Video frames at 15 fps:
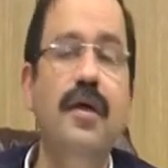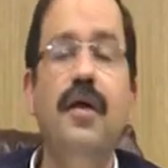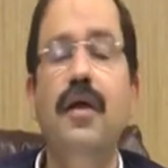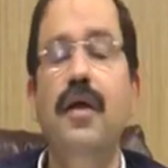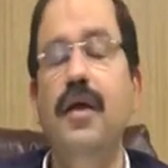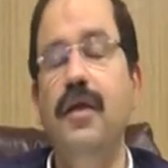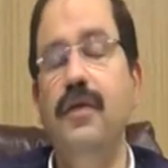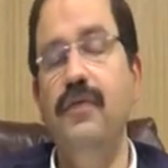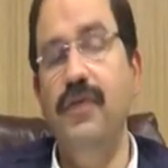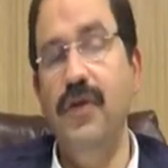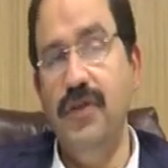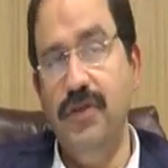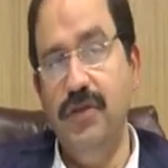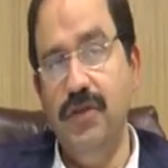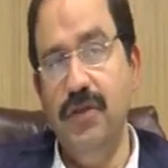in
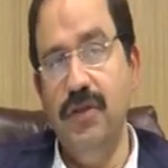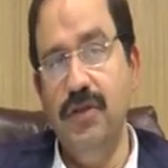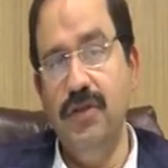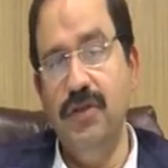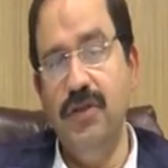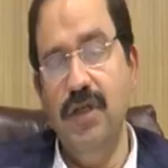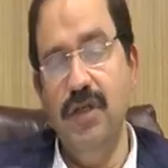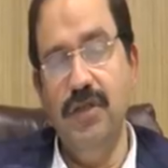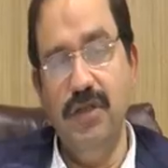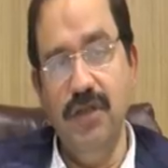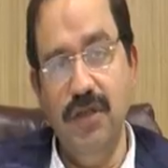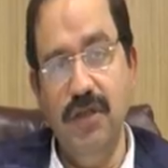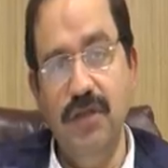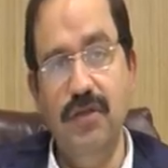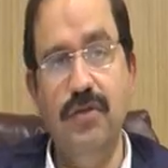which
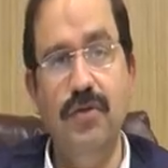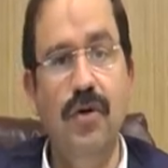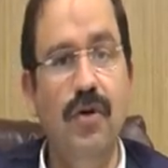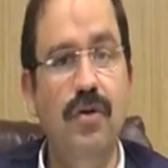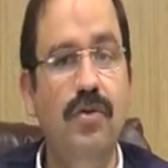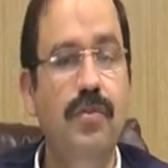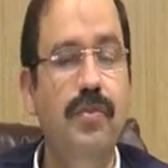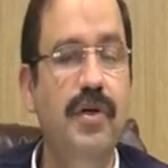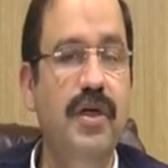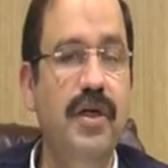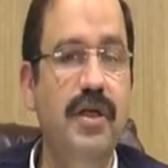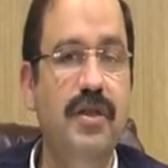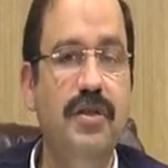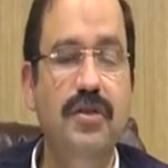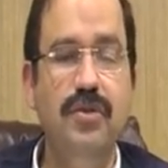surgeons,
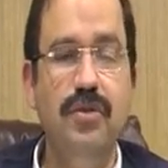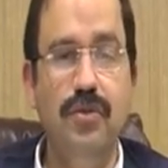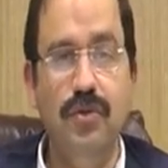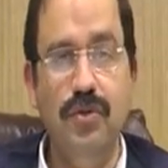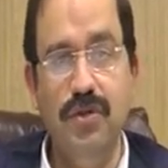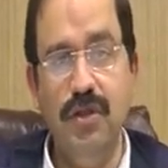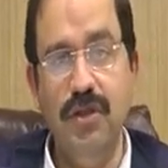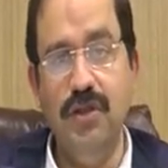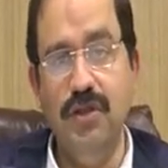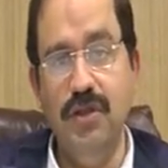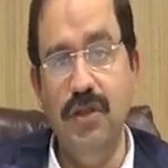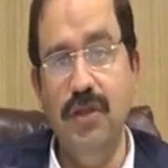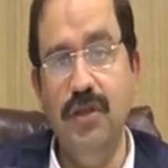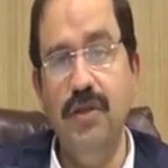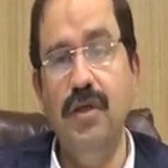orthopedics,
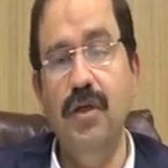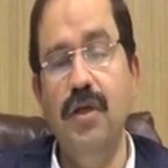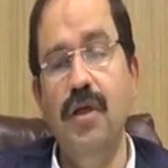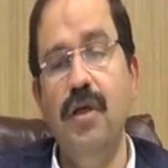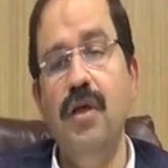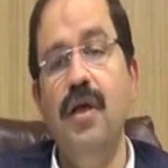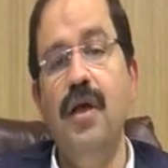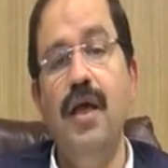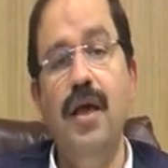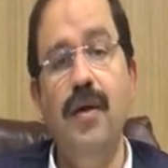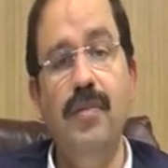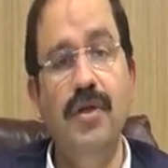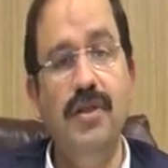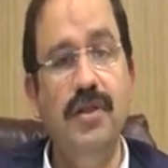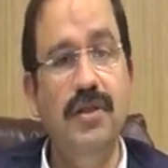neurosurgeon,
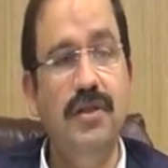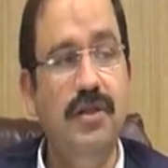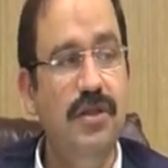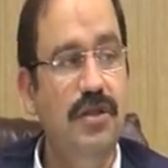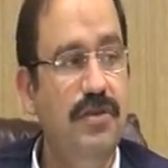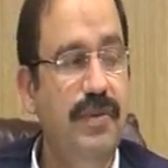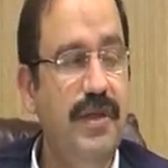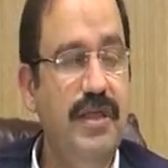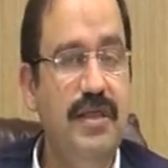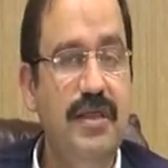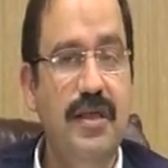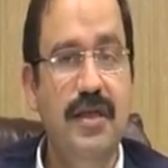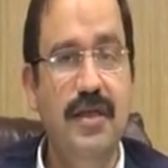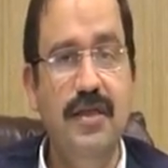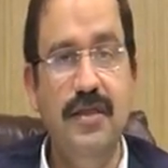emergency
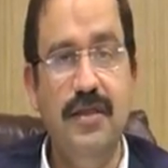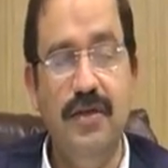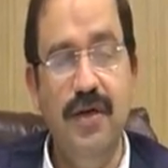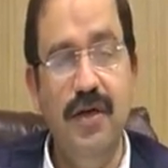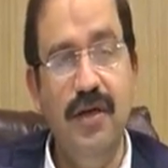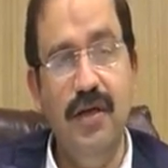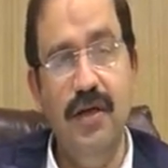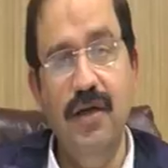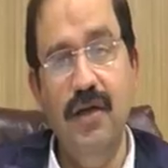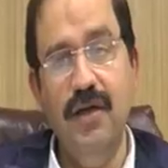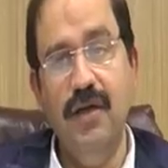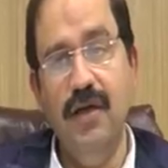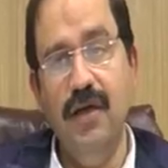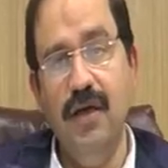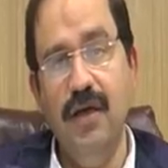specialists, critical
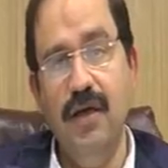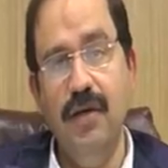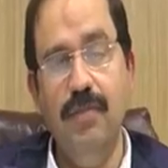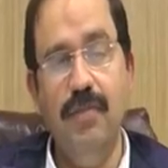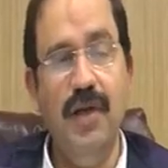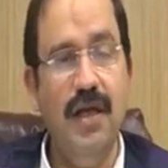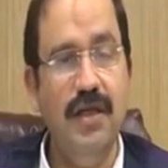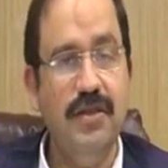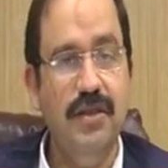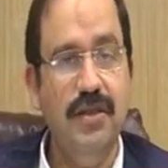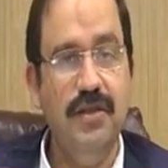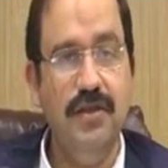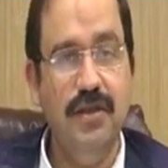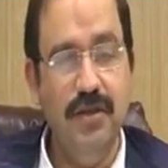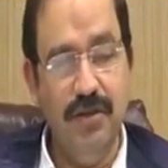care,
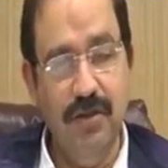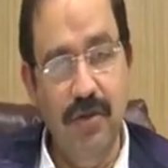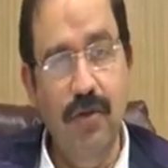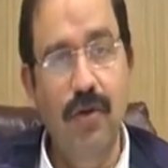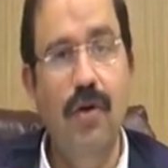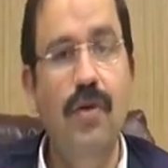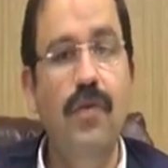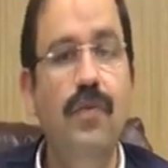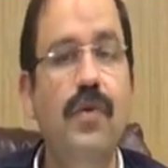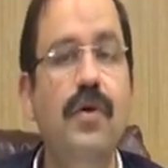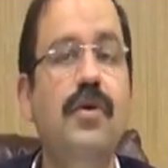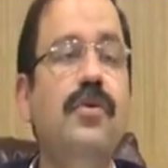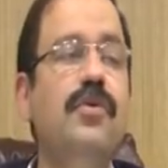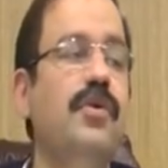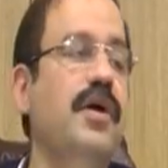plastic surgery all
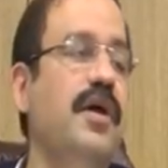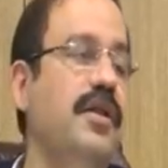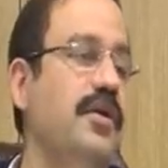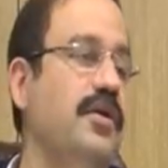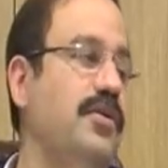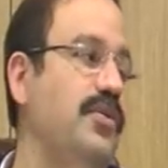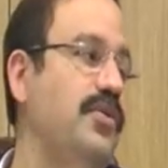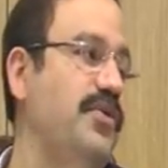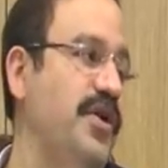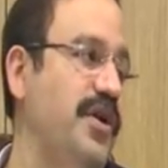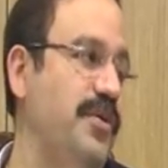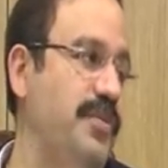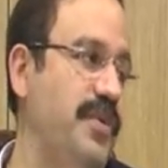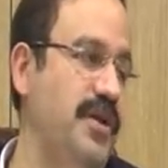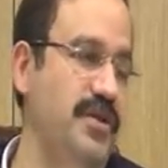work together to
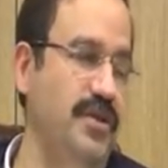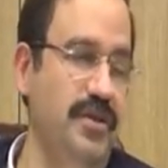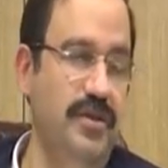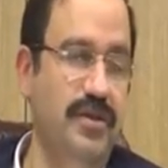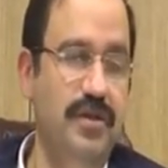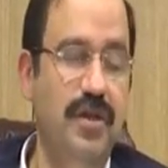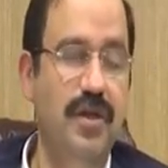treat patients.